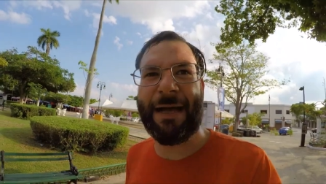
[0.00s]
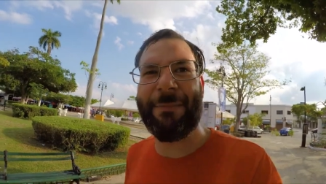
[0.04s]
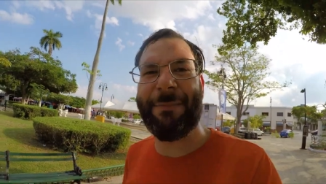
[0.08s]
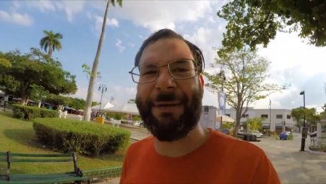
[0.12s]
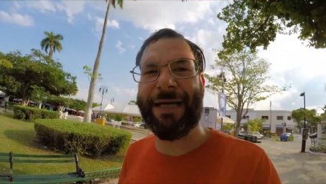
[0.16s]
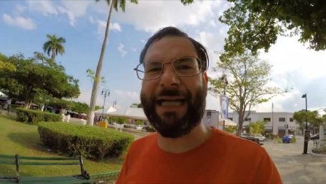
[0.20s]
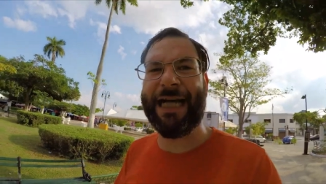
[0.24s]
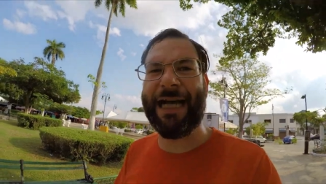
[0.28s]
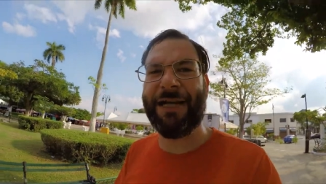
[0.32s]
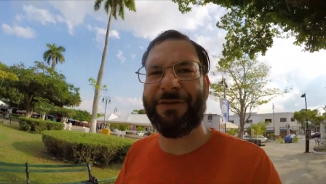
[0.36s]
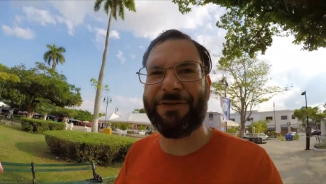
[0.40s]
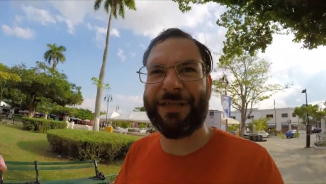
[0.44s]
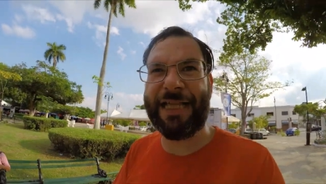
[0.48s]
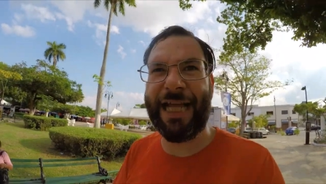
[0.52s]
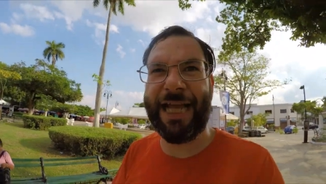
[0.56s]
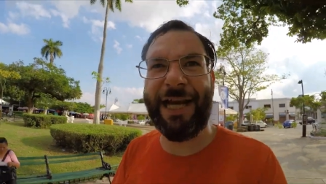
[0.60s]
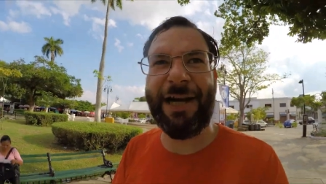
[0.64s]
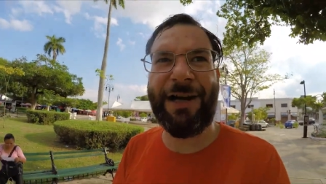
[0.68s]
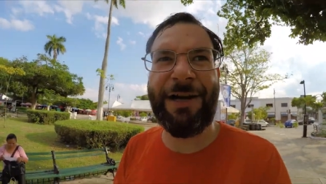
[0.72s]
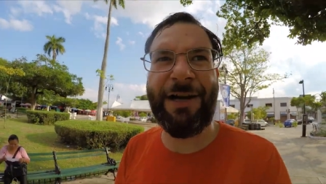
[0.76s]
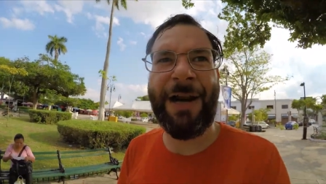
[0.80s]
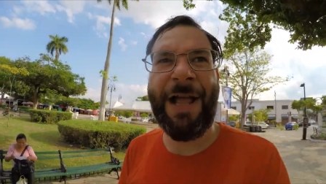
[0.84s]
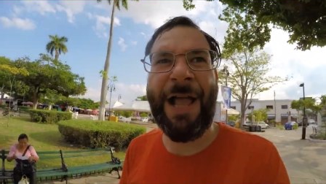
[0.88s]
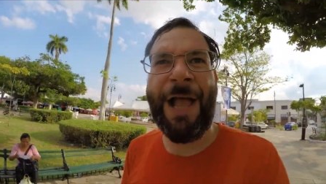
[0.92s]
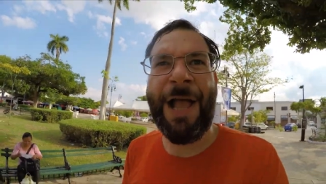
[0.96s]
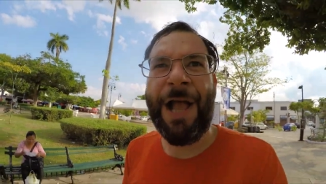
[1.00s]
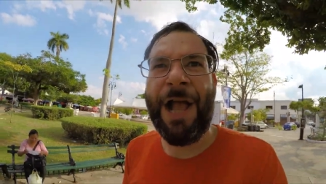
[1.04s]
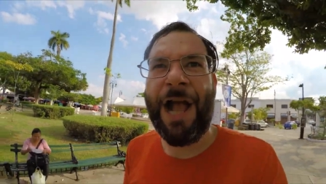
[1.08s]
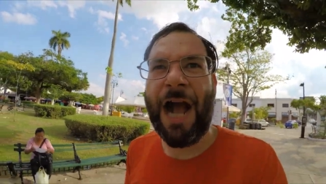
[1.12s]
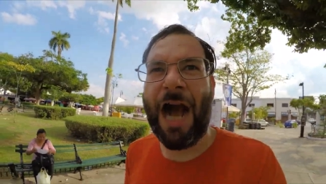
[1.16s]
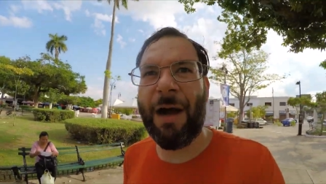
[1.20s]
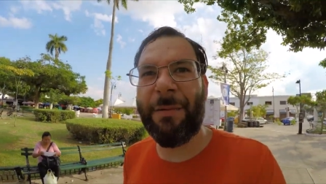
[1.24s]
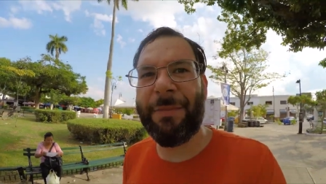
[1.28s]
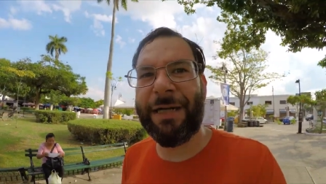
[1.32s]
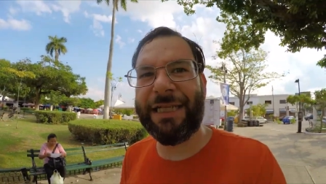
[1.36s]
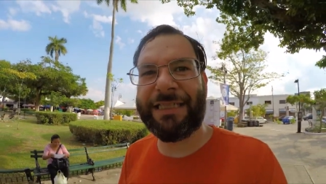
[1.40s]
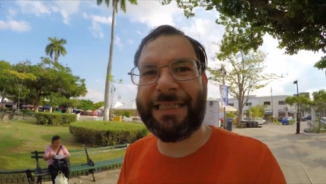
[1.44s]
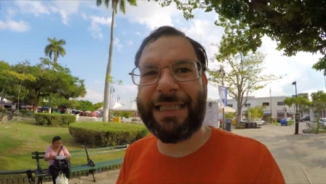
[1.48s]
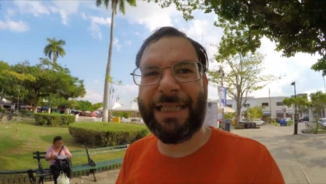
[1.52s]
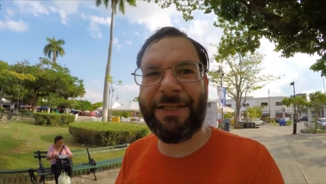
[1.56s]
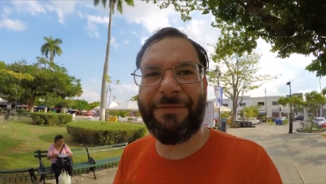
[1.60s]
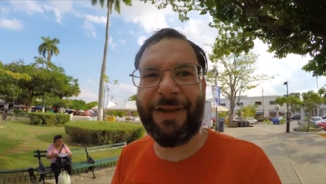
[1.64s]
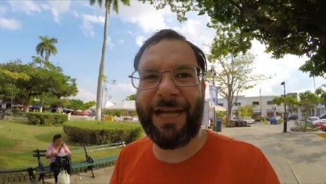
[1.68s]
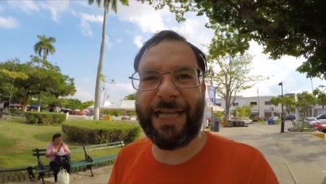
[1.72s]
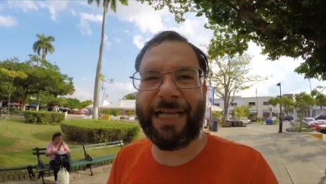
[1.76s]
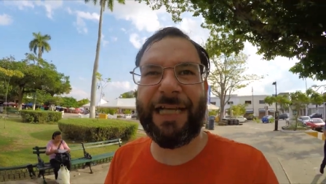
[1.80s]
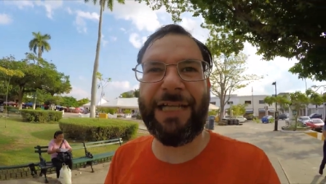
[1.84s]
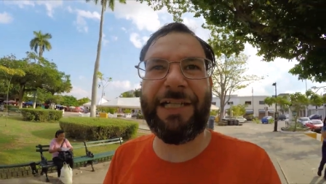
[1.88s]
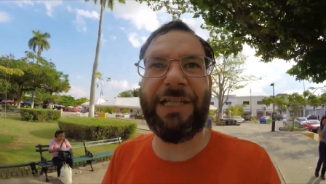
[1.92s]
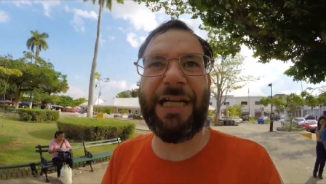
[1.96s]
happening out there. I'm gonna see if
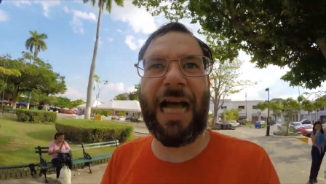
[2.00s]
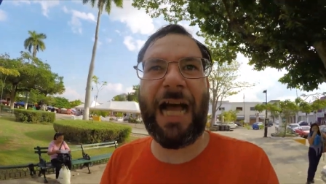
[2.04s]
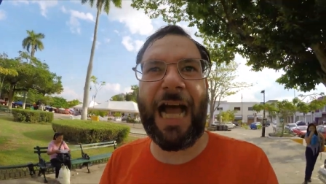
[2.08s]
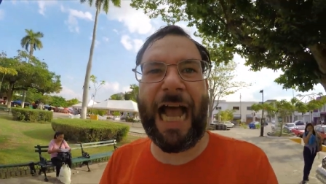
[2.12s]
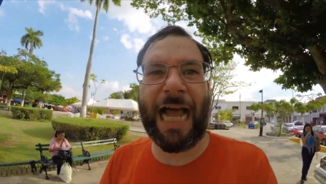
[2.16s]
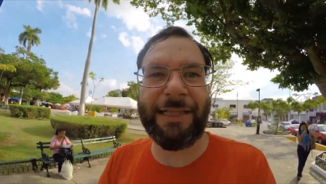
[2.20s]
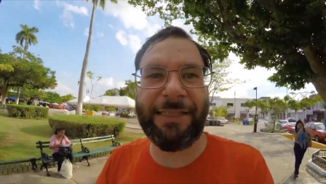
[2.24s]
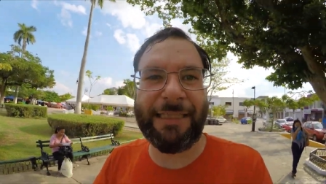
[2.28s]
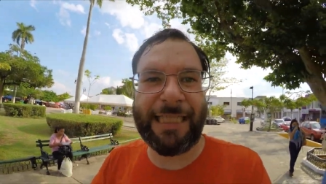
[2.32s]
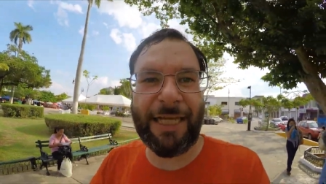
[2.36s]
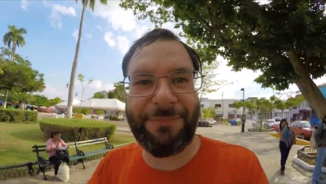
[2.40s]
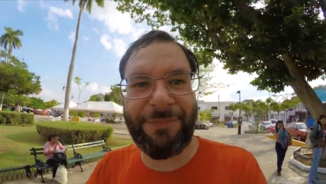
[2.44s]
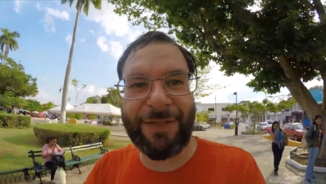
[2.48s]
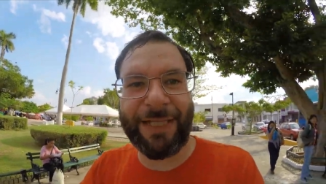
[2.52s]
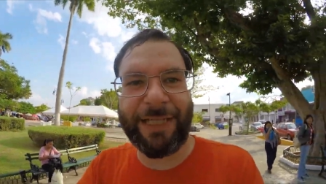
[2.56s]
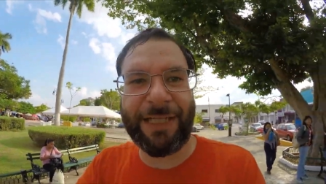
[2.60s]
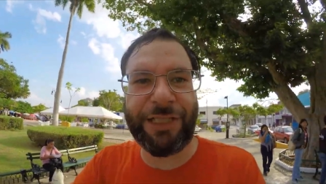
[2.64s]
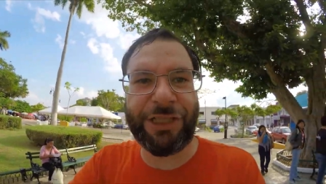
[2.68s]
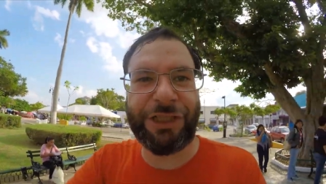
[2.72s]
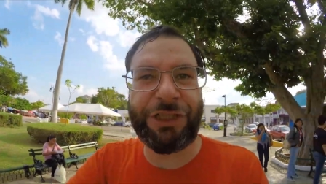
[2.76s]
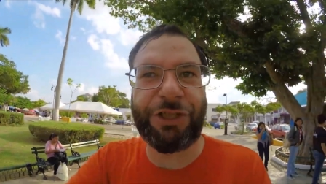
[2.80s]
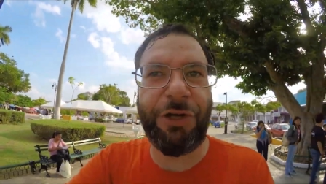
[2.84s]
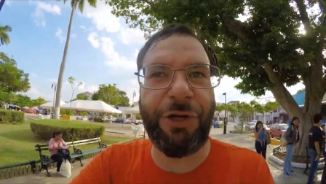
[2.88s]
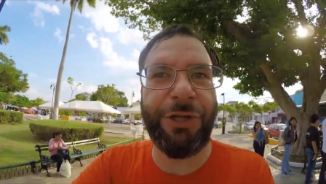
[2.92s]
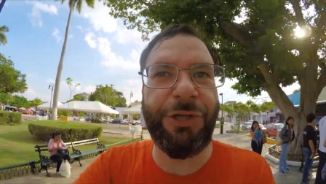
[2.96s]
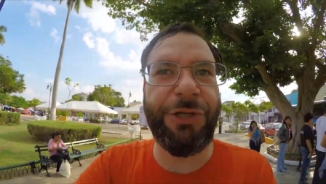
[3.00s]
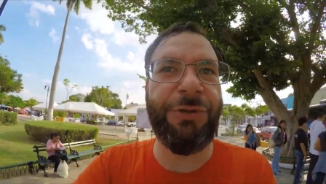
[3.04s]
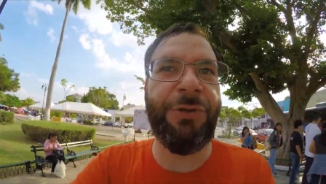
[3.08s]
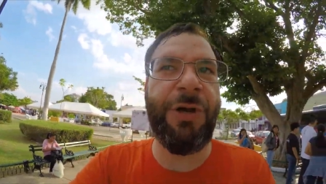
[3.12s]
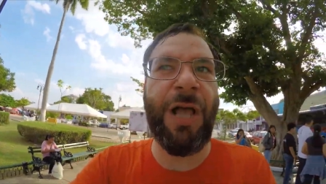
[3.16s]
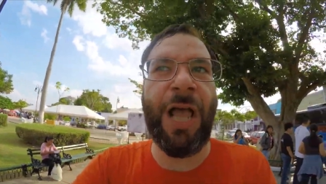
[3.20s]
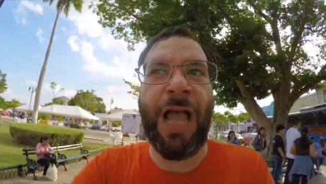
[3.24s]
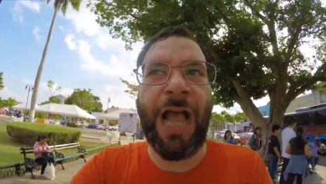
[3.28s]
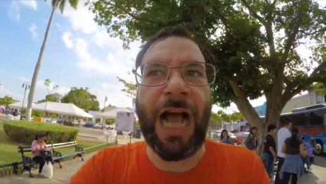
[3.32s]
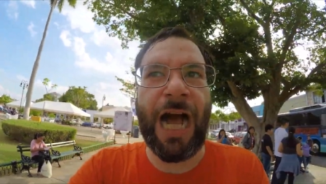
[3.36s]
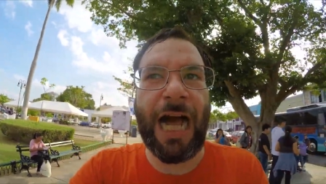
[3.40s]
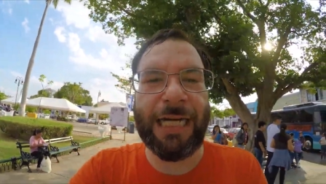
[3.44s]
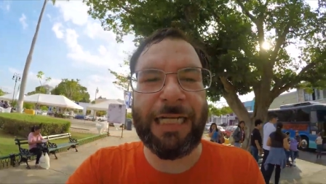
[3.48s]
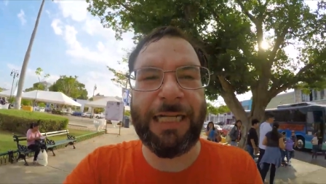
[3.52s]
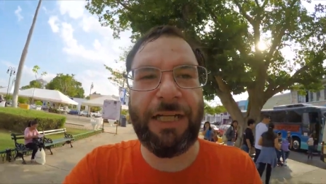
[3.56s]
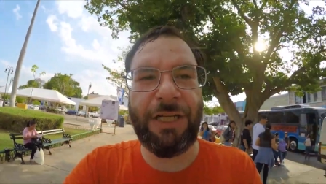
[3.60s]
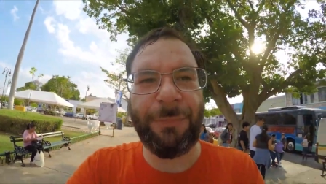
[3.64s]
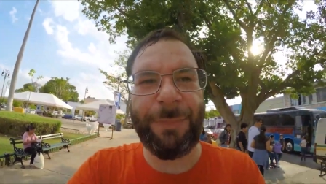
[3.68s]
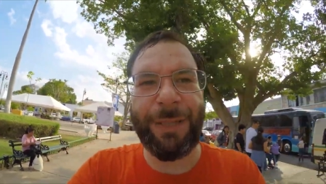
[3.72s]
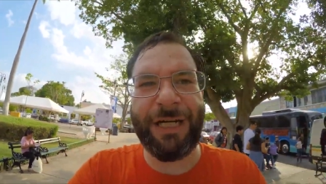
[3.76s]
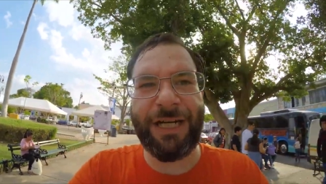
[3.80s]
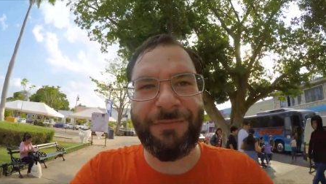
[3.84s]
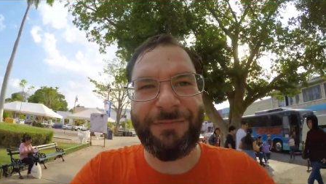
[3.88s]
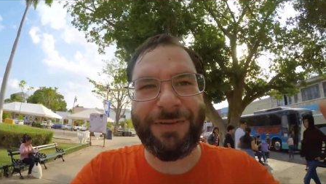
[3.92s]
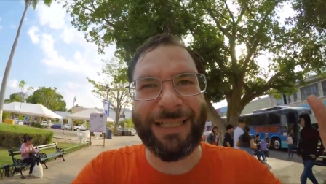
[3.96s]
I can, I, I'm definitely gonna show you a
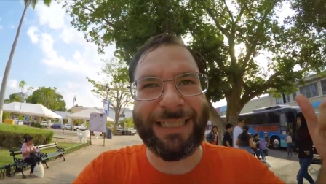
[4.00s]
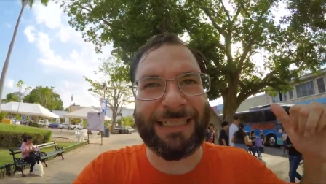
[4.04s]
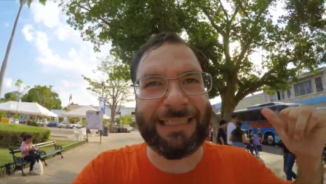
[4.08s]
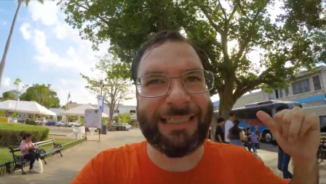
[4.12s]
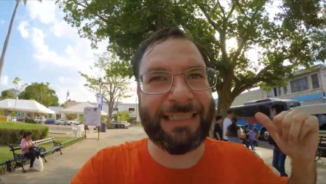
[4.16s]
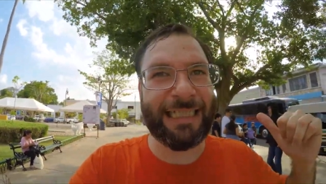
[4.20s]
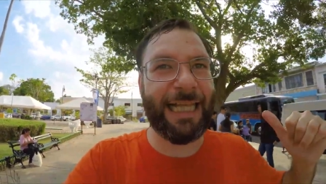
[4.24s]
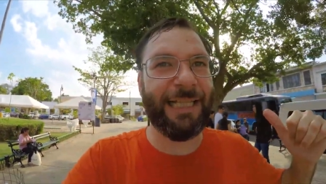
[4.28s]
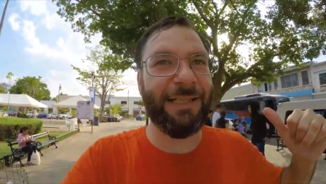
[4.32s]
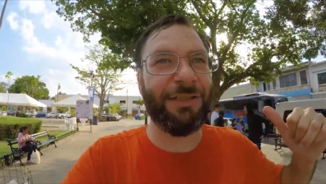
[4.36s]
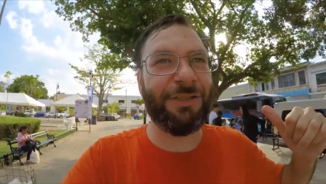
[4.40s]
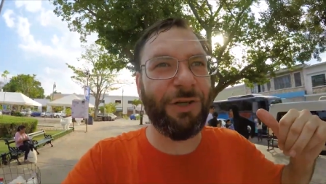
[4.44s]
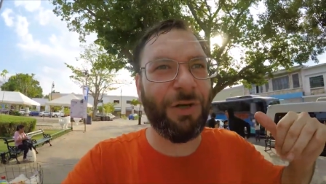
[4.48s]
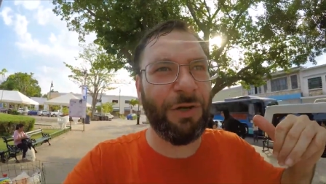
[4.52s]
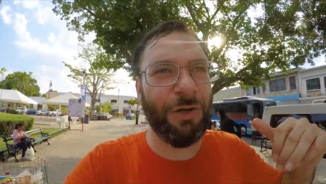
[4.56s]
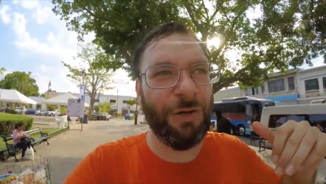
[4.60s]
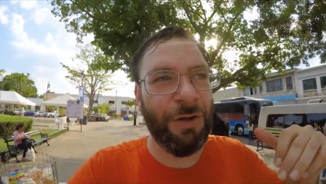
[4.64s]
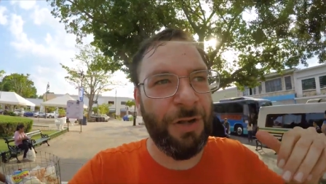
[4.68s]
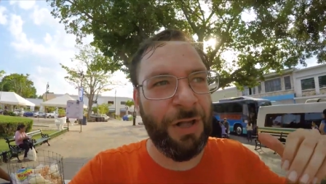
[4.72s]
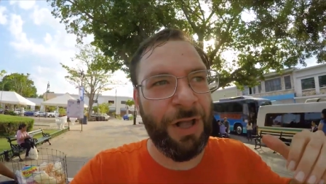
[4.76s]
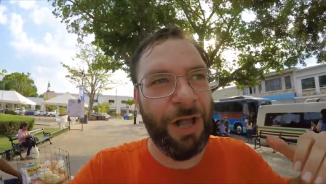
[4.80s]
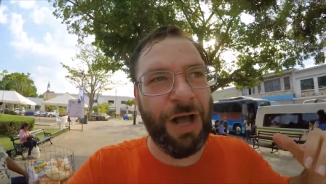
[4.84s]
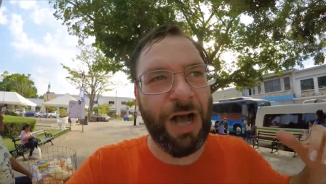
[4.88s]
little bit of El Centro